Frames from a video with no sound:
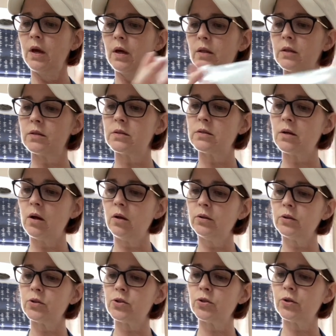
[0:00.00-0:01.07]
the salt,
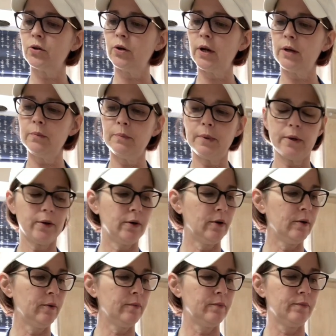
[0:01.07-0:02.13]
sugar, and butter.